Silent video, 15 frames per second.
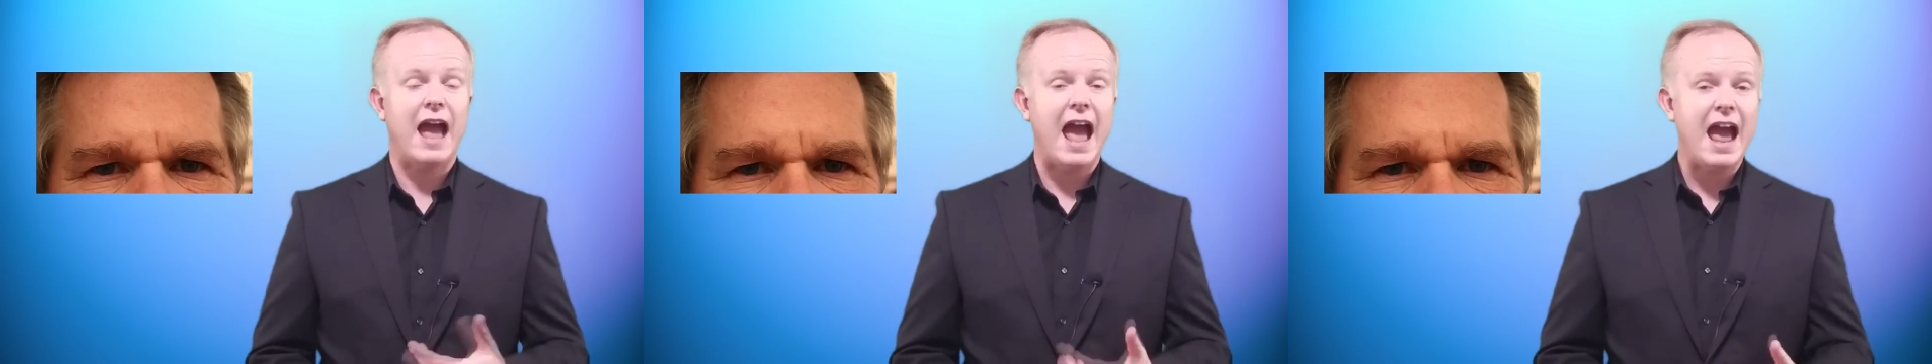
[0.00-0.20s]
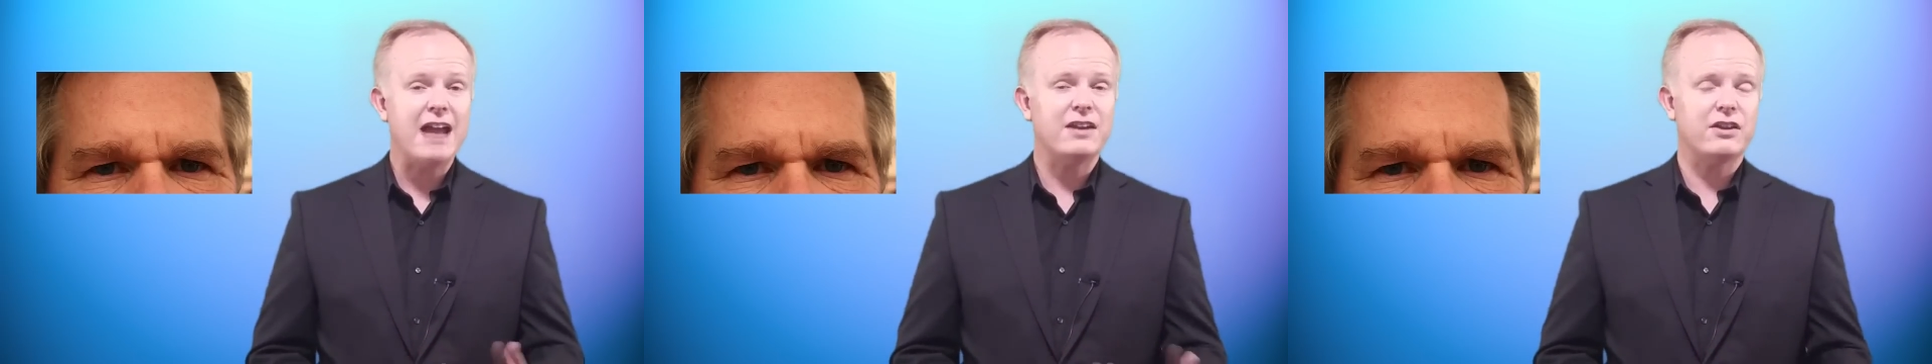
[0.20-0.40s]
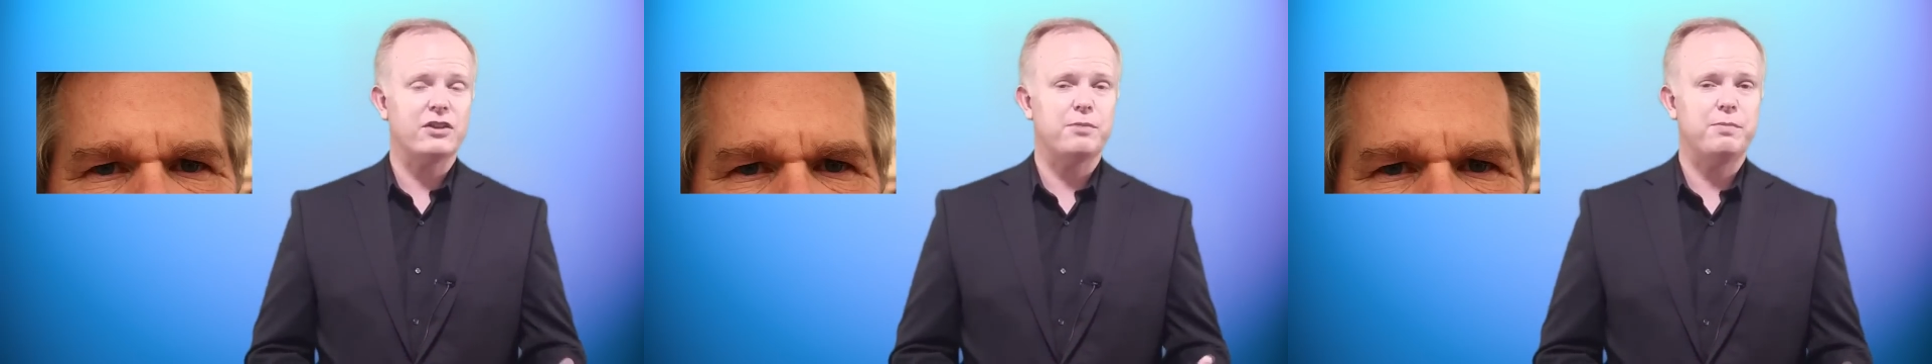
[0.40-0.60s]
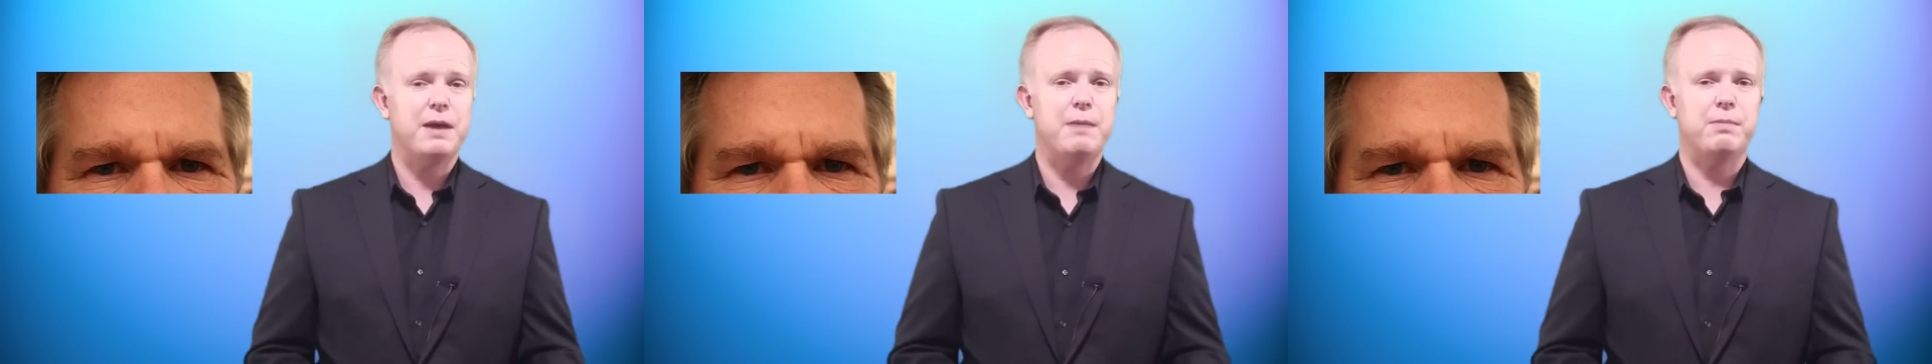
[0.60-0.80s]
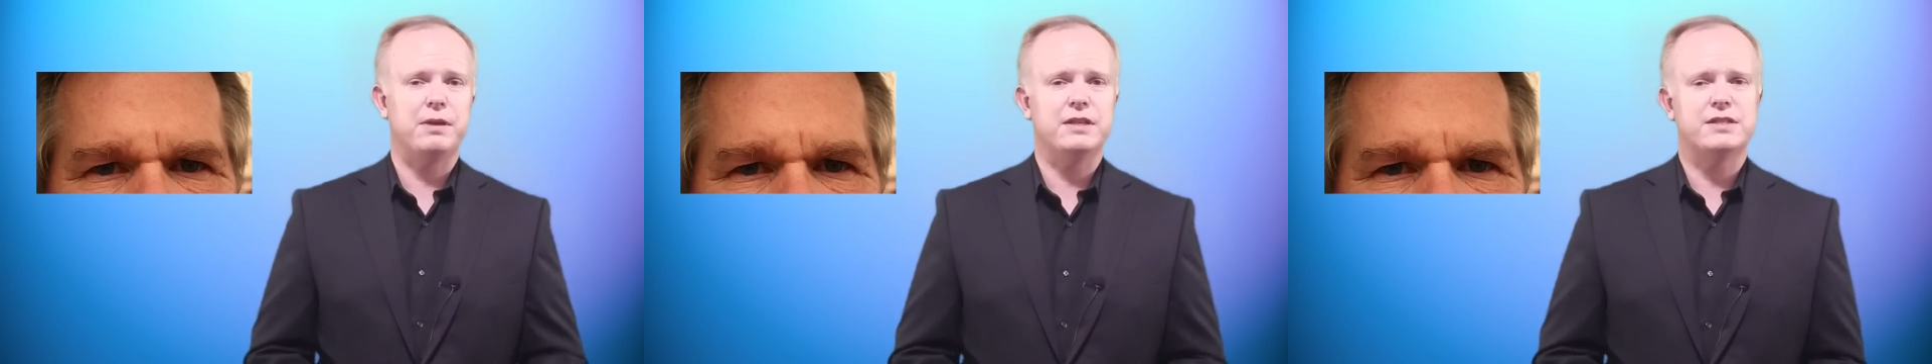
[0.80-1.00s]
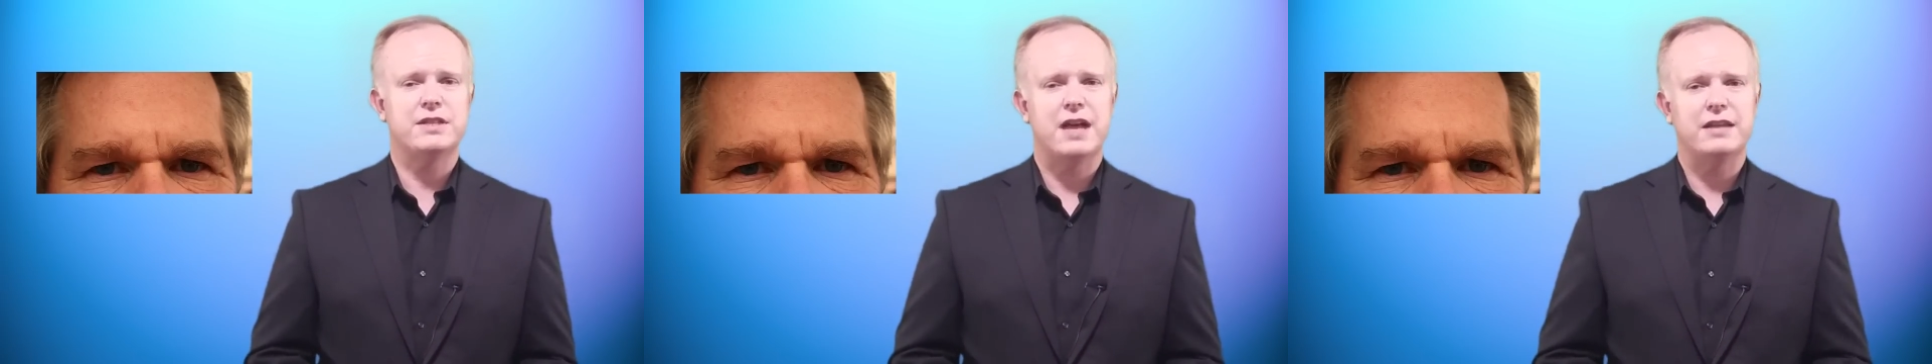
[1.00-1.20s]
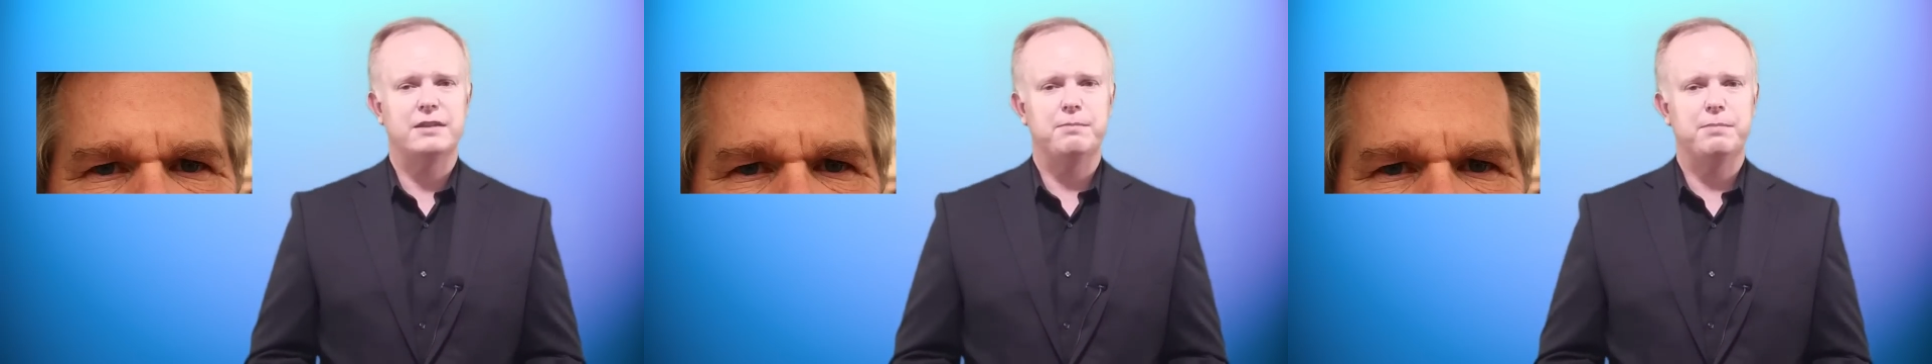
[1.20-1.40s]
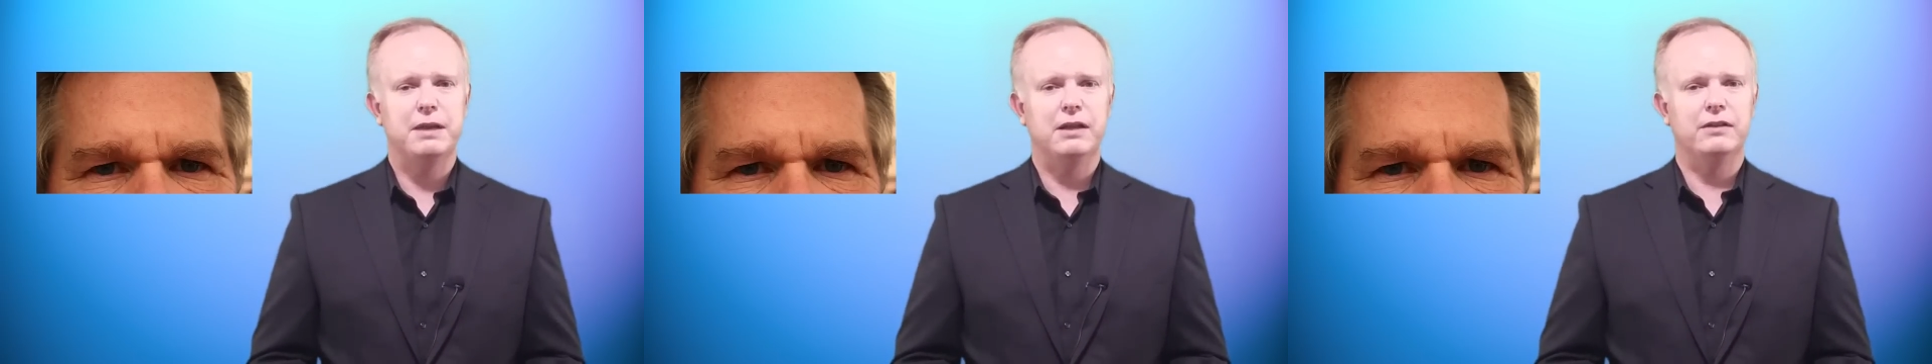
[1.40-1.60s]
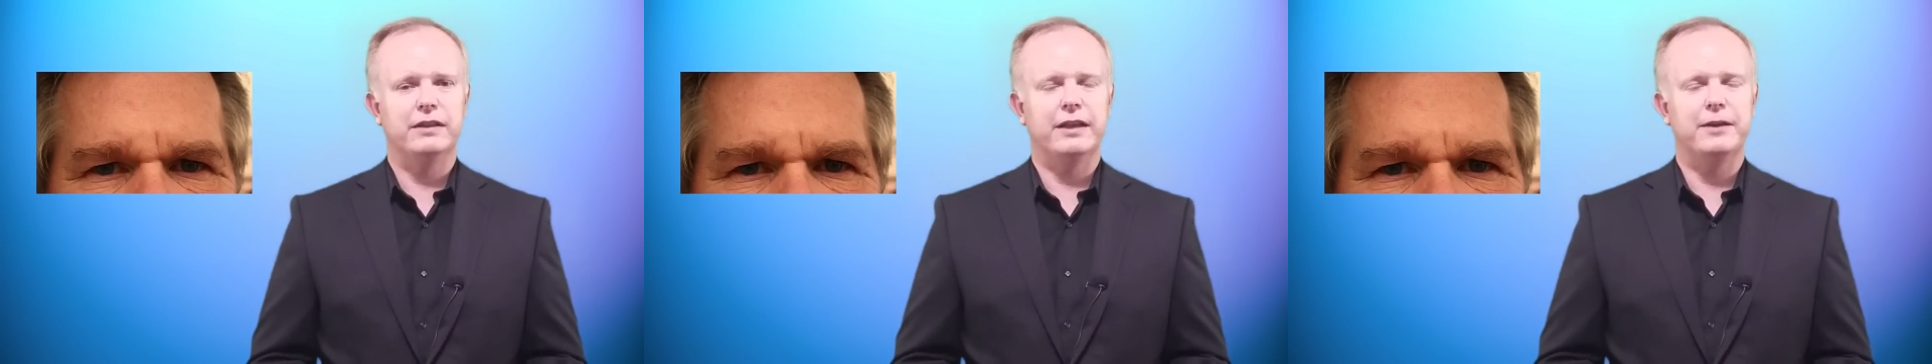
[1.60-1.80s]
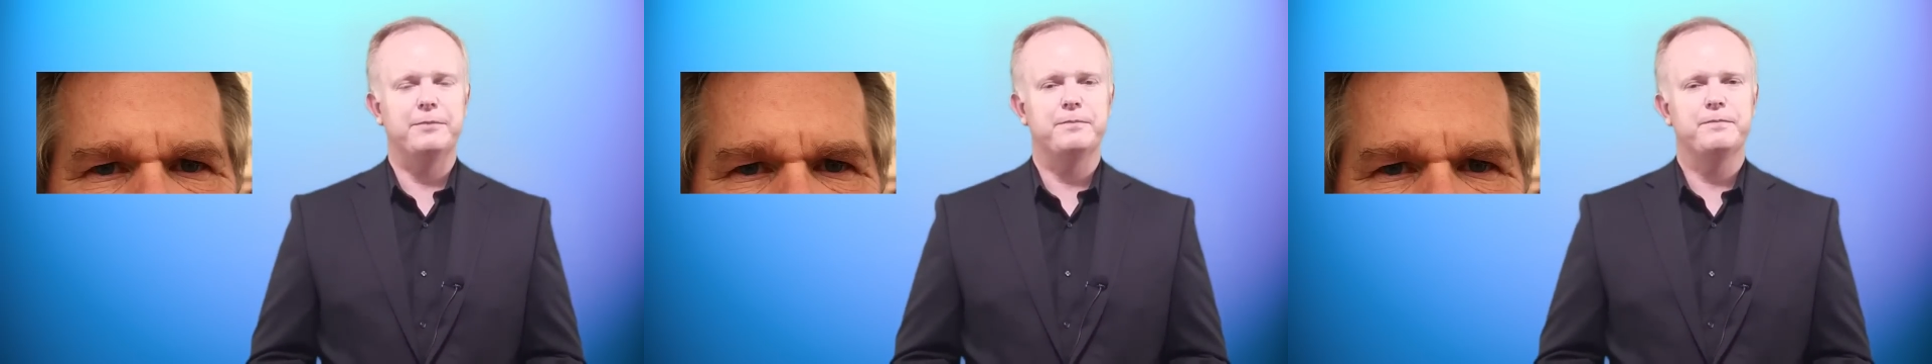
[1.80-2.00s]
and other people inside the
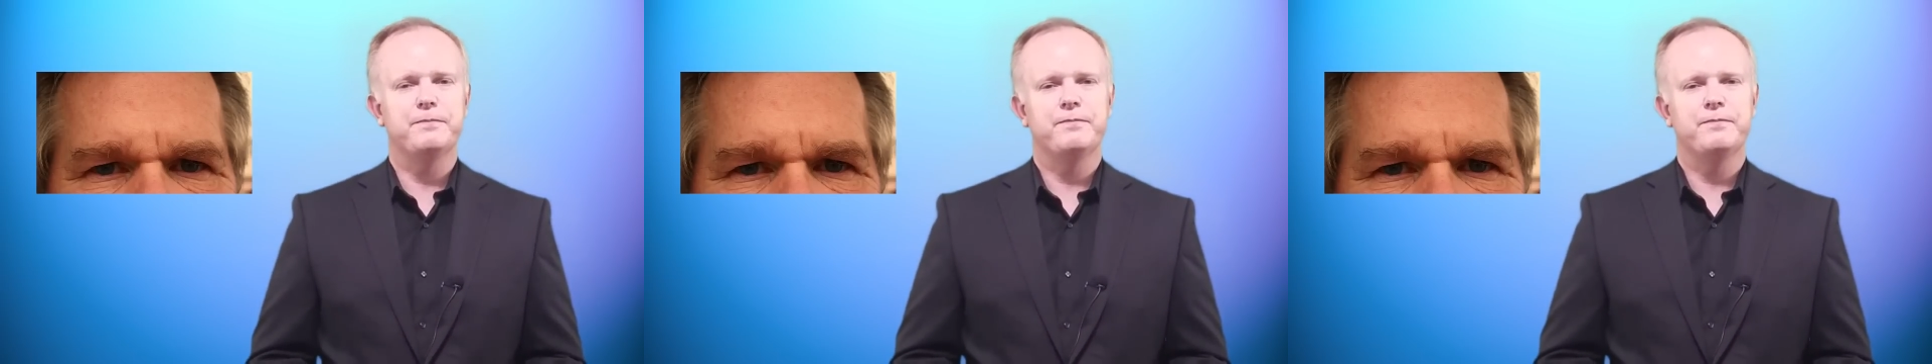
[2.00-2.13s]
building.